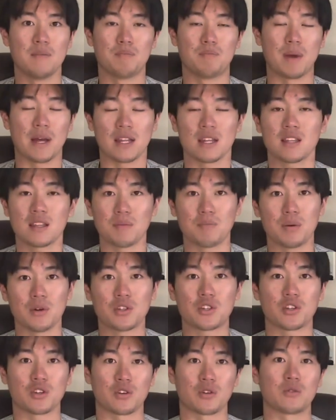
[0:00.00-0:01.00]
Benny the
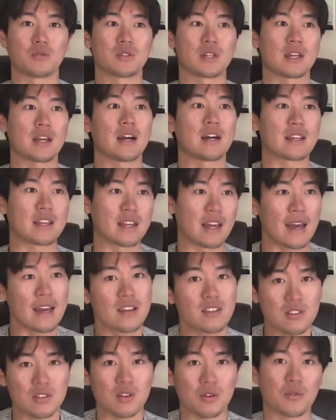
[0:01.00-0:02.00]
Butcher, who's like a
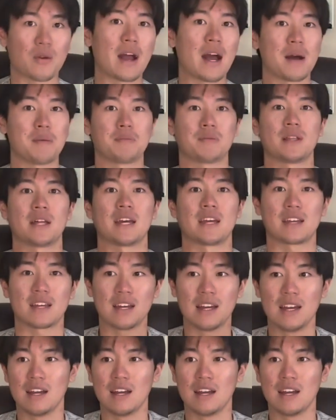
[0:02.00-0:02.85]
gangster rap, like